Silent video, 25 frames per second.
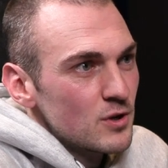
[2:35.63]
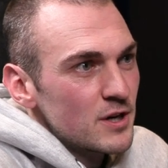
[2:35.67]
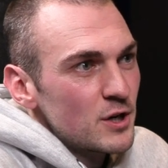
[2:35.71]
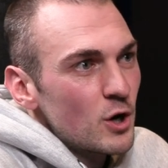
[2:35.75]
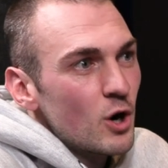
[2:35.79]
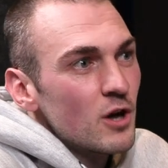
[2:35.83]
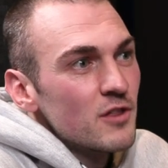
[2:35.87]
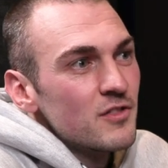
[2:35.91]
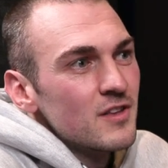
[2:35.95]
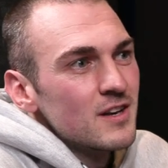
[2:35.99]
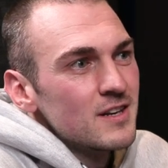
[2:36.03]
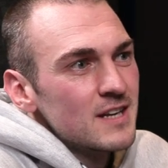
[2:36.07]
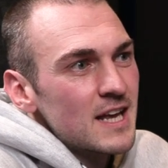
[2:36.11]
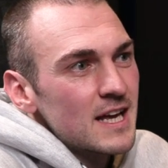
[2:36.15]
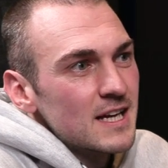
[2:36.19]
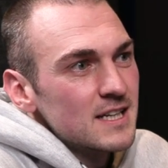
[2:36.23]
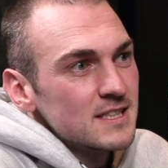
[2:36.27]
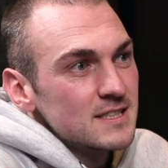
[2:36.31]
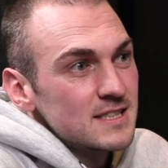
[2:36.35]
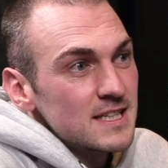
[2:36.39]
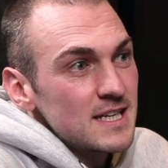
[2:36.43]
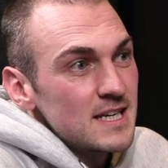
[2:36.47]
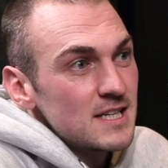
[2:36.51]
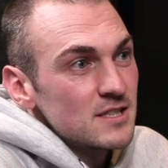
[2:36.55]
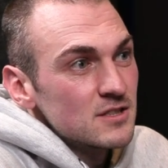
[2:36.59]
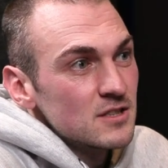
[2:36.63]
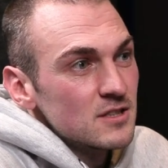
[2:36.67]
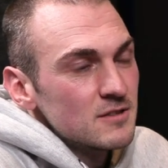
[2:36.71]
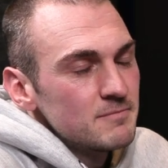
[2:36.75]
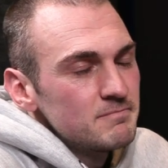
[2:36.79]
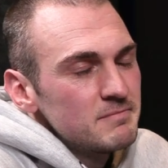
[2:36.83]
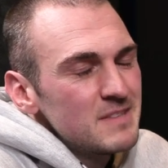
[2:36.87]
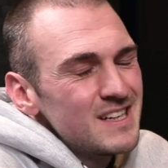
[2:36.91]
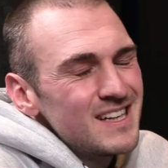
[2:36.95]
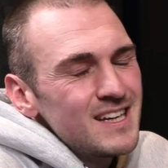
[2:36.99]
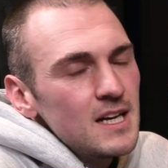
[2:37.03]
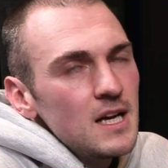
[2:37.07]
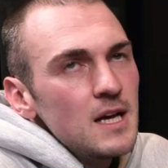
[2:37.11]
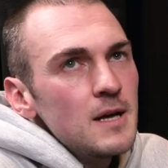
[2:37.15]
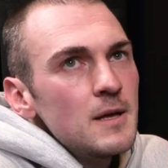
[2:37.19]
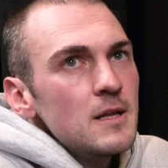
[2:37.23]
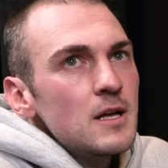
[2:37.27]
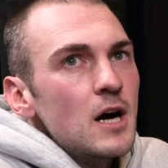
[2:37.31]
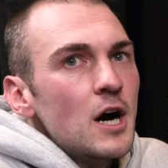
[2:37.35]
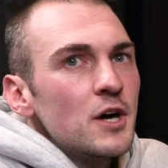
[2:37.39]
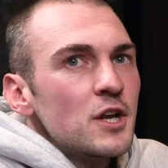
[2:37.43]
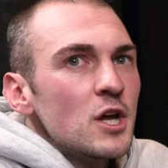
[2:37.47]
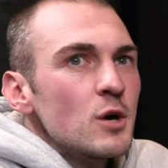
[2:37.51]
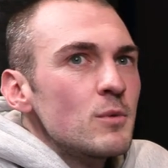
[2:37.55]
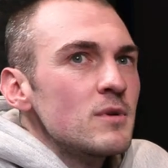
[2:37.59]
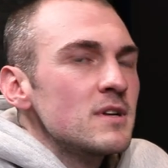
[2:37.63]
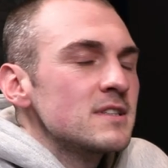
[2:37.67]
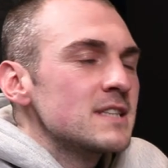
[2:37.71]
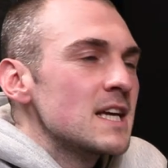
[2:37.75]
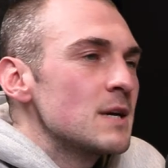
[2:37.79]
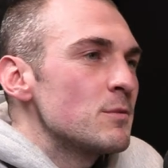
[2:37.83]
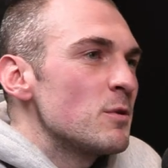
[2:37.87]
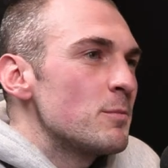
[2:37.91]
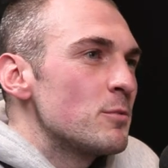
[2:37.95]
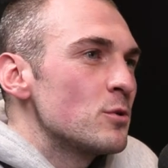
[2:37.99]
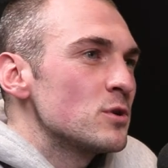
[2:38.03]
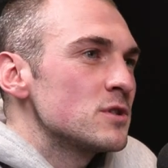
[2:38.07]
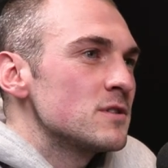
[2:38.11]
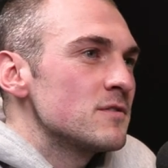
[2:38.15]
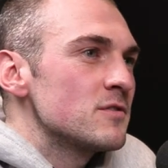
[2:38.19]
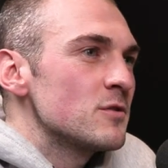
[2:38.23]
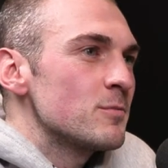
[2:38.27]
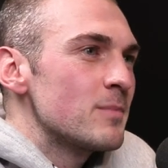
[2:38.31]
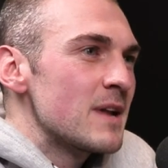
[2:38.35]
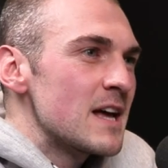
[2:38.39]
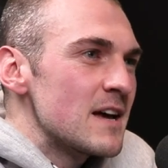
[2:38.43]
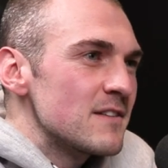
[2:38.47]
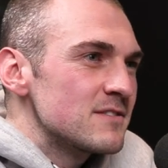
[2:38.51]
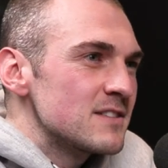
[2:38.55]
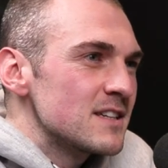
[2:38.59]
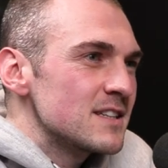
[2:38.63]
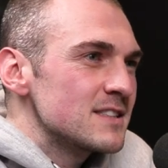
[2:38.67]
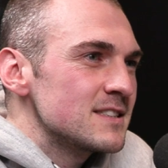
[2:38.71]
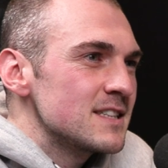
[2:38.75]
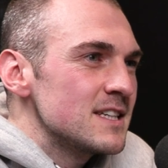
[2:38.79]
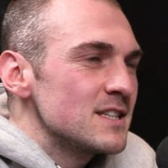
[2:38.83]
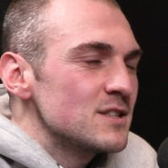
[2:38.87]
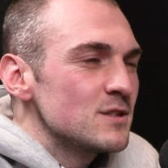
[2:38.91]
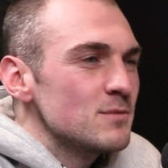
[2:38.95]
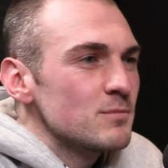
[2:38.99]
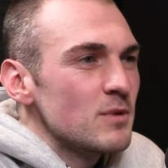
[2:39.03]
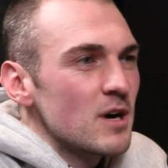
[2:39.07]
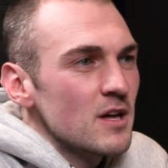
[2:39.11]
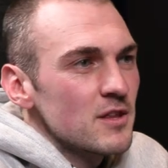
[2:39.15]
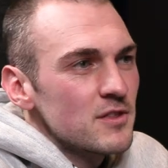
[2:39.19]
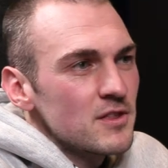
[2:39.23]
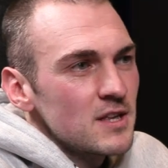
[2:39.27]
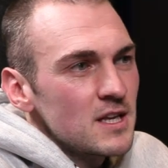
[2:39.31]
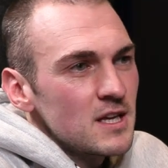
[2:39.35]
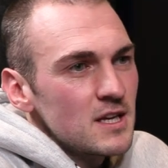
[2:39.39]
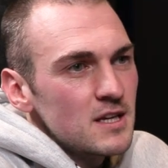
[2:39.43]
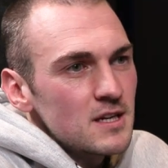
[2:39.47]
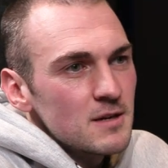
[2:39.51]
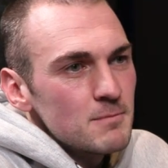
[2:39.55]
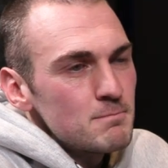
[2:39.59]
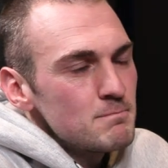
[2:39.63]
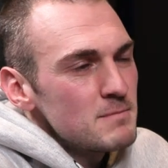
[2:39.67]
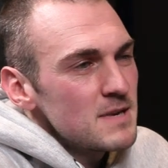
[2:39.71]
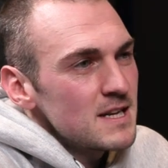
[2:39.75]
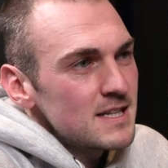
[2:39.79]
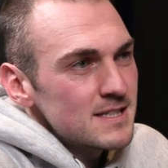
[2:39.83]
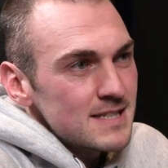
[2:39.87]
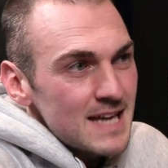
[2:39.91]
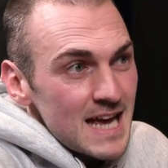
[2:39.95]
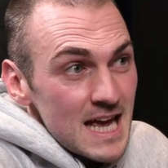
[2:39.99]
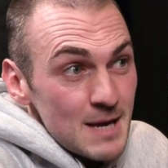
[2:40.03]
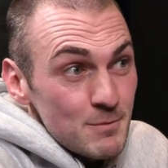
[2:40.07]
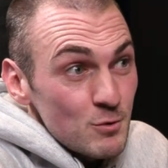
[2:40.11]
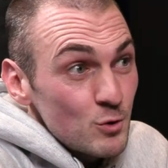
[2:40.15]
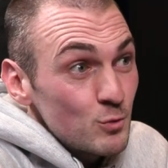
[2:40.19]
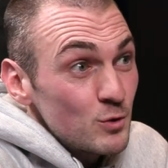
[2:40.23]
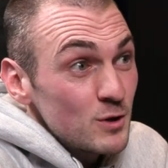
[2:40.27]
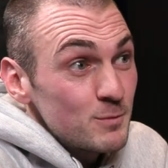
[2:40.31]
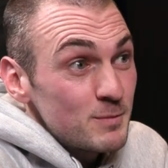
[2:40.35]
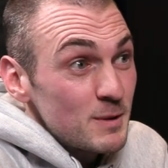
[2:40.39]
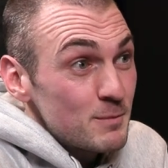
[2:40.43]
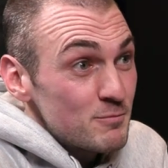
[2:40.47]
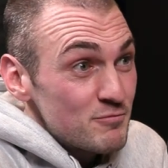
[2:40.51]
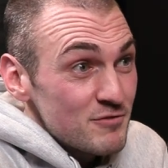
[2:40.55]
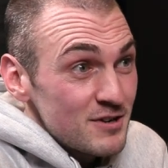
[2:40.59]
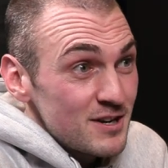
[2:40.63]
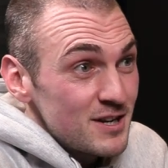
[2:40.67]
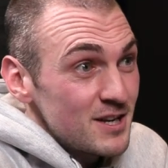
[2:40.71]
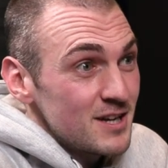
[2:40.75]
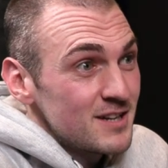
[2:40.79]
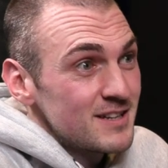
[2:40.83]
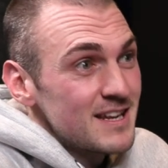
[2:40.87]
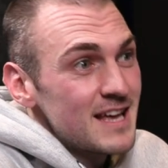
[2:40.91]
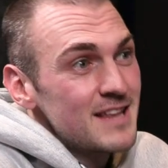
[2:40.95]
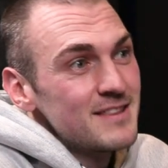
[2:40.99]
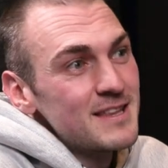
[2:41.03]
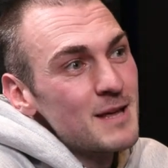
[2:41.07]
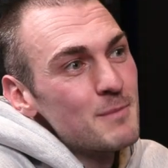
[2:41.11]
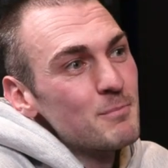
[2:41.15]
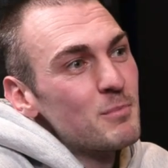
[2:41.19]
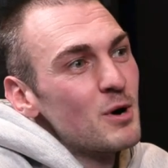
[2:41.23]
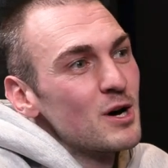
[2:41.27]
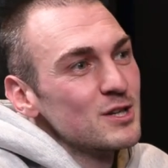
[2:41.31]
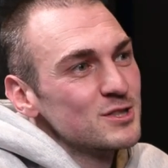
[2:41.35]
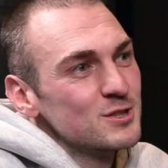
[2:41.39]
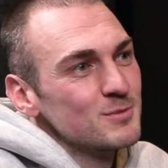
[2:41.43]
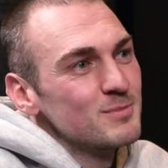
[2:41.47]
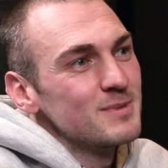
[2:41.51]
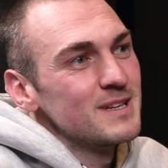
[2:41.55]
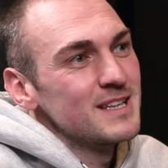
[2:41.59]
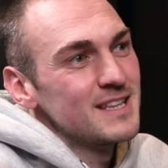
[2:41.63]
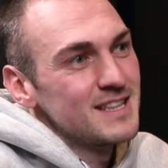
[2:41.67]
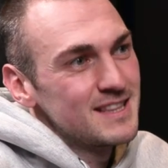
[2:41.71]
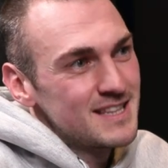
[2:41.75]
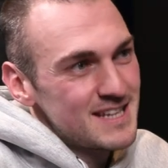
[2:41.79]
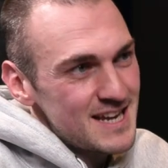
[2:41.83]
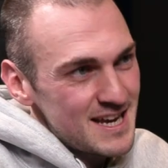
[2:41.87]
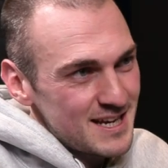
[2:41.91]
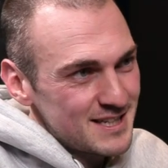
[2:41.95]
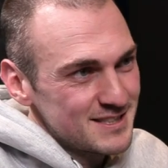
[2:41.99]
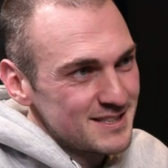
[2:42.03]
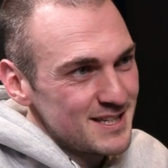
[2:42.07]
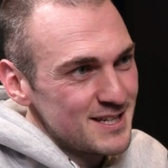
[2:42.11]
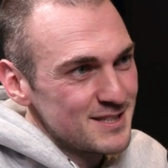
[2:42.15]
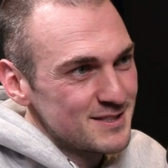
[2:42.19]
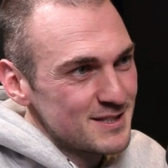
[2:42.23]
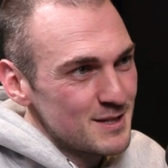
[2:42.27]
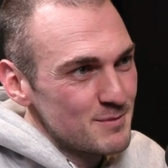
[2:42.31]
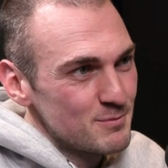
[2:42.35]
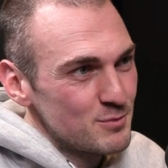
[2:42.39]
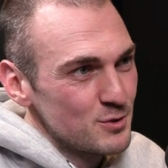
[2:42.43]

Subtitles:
And I think next season, I don't want to say we're pushing for the playoffs next season, but I think mid-table would be brilliant, and then possibly the next season then